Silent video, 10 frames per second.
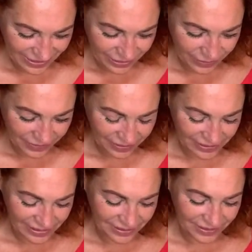Luke says
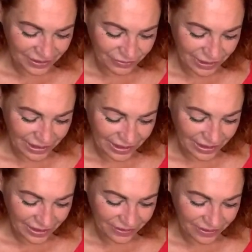Lizzie really
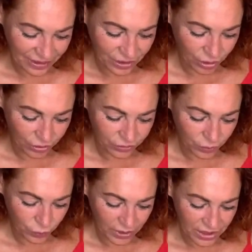is a god
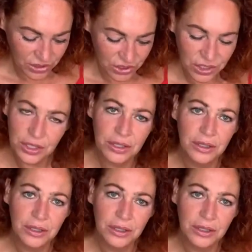witch.